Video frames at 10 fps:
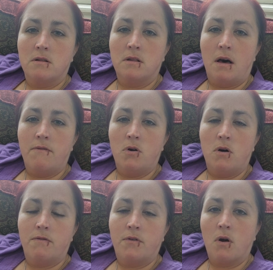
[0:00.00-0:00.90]
level
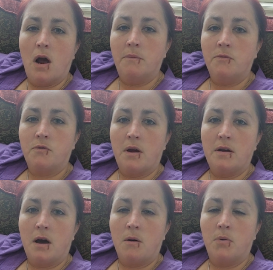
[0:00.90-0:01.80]
of crimes right
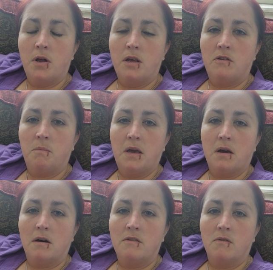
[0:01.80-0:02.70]
now, but it's
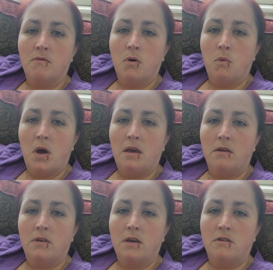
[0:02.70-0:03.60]
because of the way
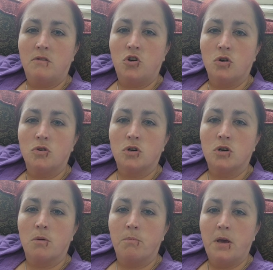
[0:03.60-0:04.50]
these
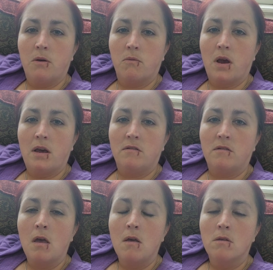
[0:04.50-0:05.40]
children are being raised